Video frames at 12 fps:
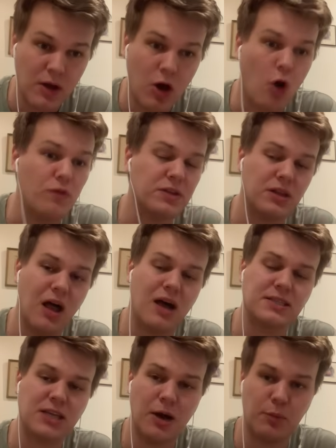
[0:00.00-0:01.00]
over the
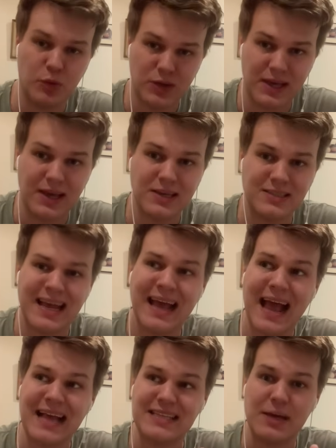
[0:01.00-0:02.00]
last couple of years
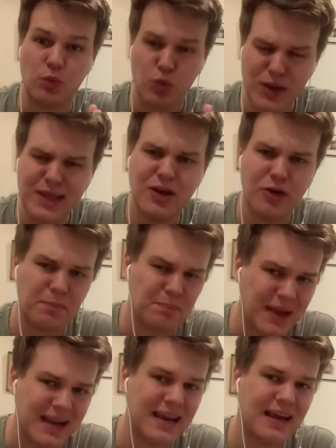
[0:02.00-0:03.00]
as they really got a
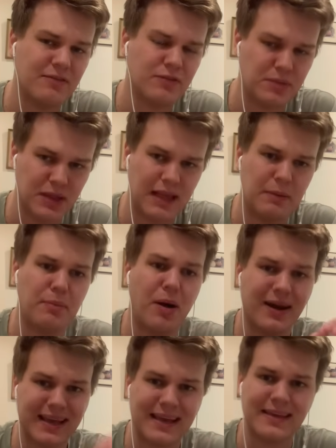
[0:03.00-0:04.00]
beating from the Labor
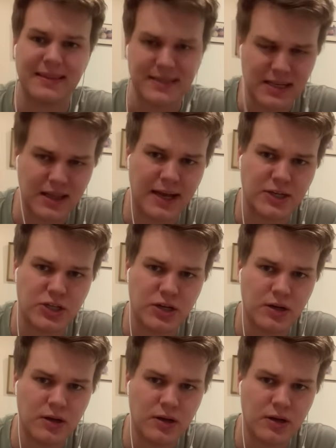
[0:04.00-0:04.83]
Party in this election.